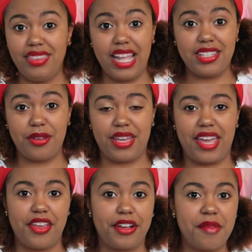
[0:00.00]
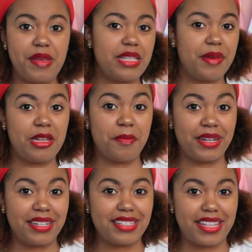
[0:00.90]
That's okay. There can be some
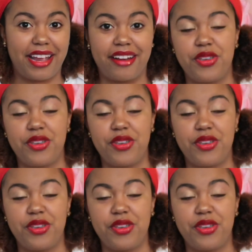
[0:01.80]
independence there.